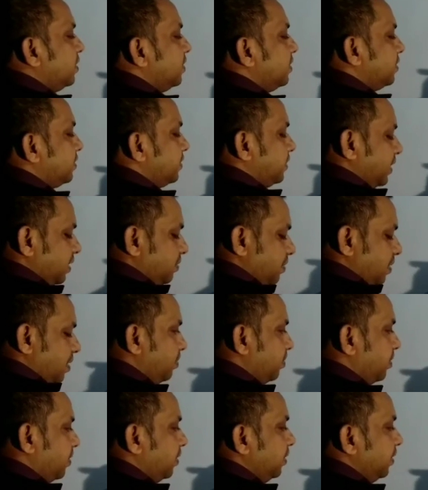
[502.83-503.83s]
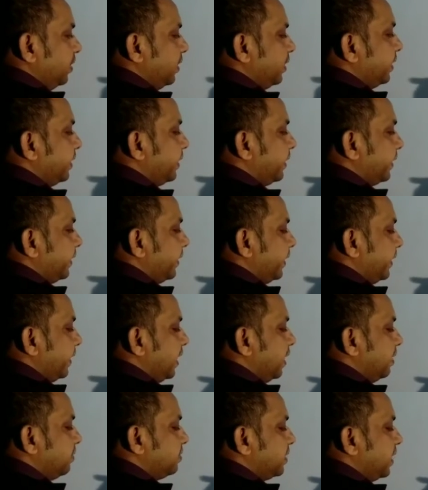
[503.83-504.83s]
sigma upon
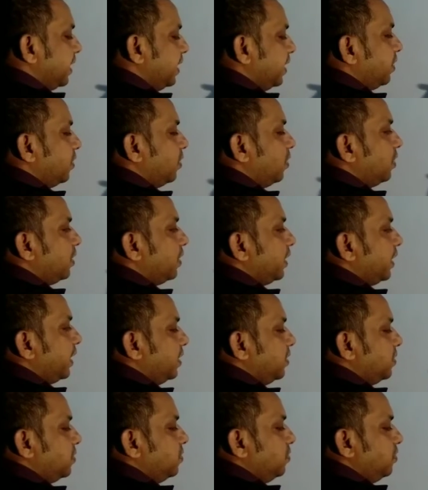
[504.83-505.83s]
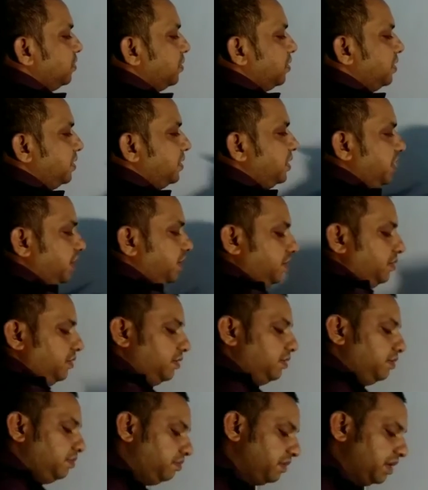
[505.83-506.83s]
epsilon naught into D
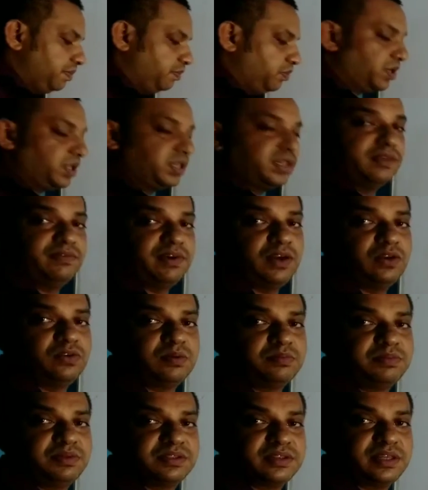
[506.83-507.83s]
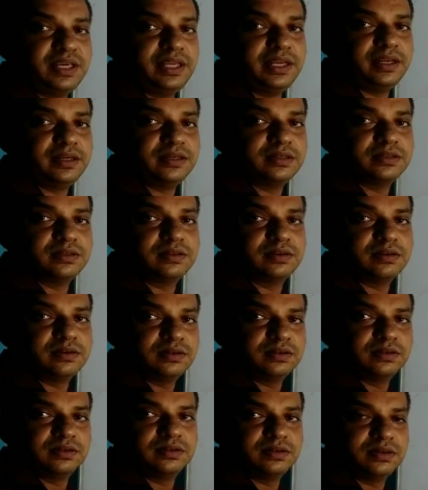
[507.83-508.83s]
by putting the value of this E net.
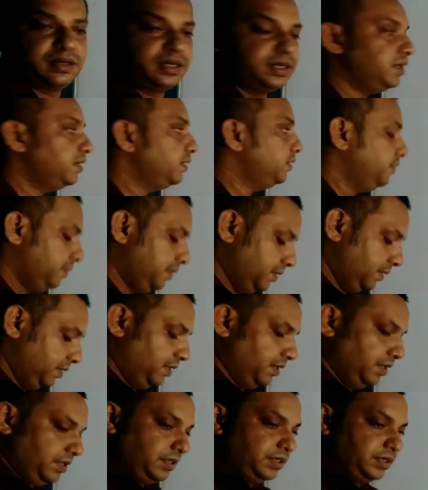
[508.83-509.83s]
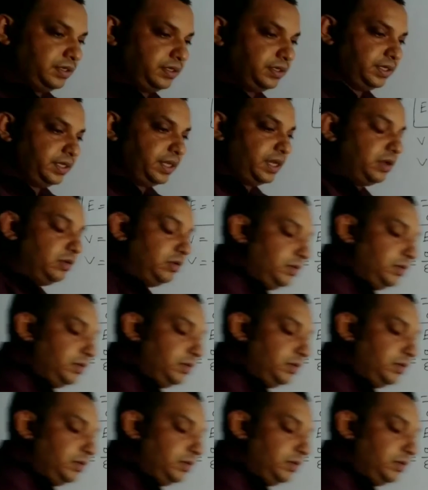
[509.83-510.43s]
Okay. Now,